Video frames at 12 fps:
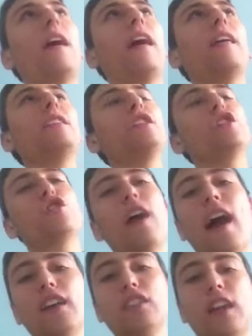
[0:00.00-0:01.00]
At least he's
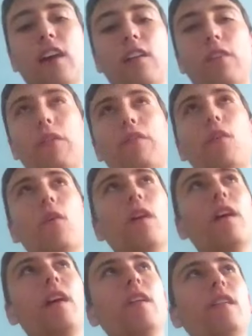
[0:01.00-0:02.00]
trash now. Number
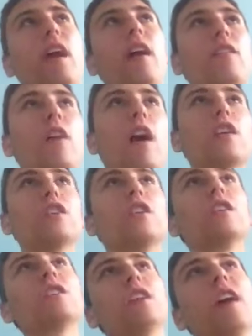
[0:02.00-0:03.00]
4 is Aaron
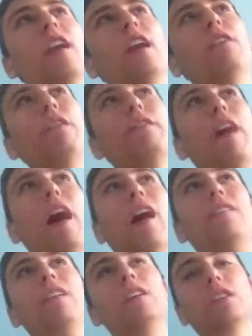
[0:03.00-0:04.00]
Rodgers. And number
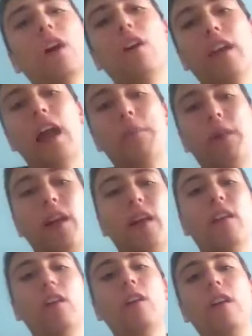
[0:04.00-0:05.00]
5 is Colin Kaepernick.
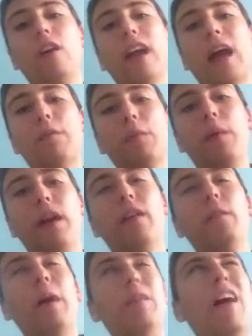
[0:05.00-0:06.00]
Kaepernick.
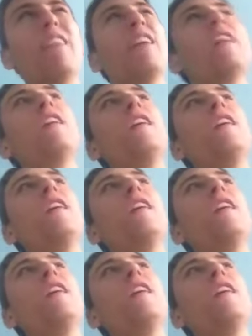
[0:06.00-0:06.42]
My bad.